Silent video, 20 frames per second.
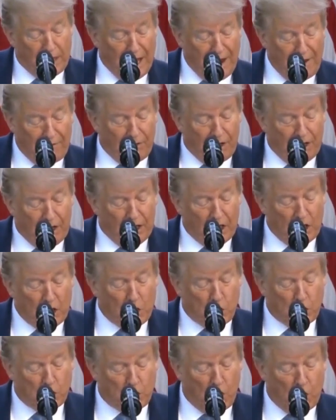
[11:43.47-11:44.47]
gaveling
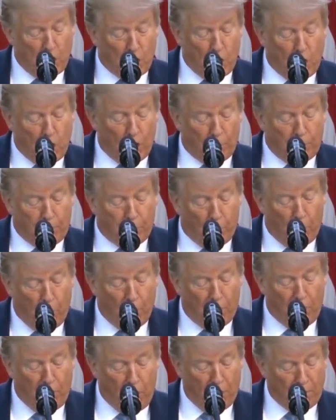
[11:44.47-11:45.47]
into so-called
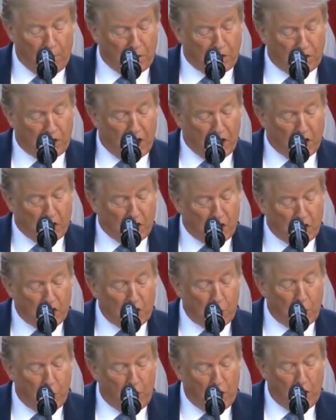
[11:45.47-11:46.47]
pro forma
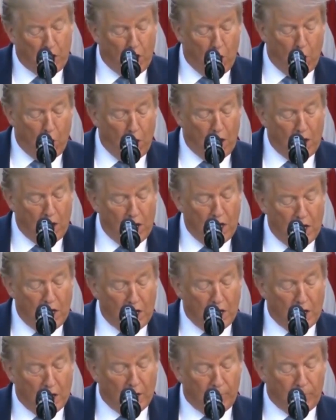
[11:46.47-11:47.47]
sessions where no one
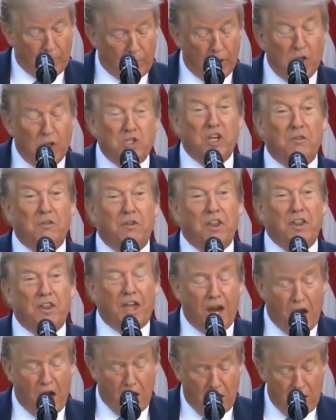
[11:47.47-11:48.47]
is even
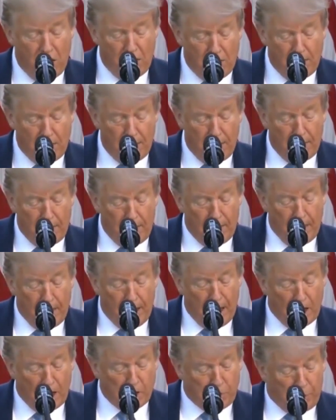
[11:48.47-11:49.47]
there
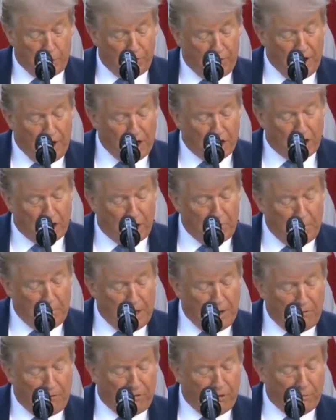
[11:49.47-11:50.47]
has prevented
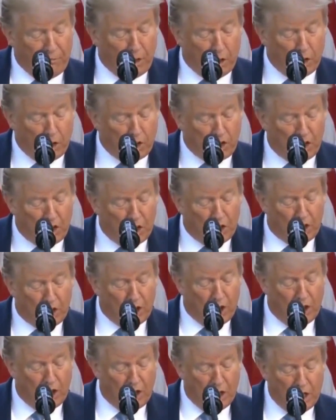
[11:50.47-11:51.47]
me from using
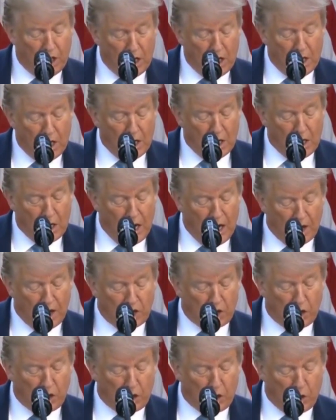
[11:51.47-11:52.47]
the
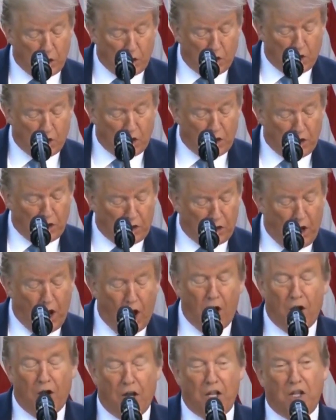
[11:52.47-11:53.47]
constitutional
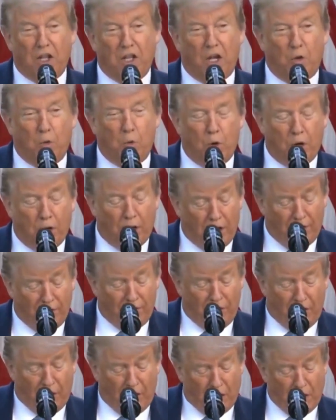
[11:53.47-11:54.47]
authority that we're
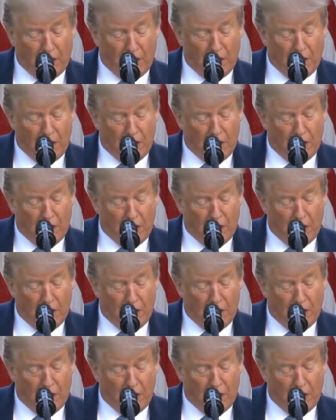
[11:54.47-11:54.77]
given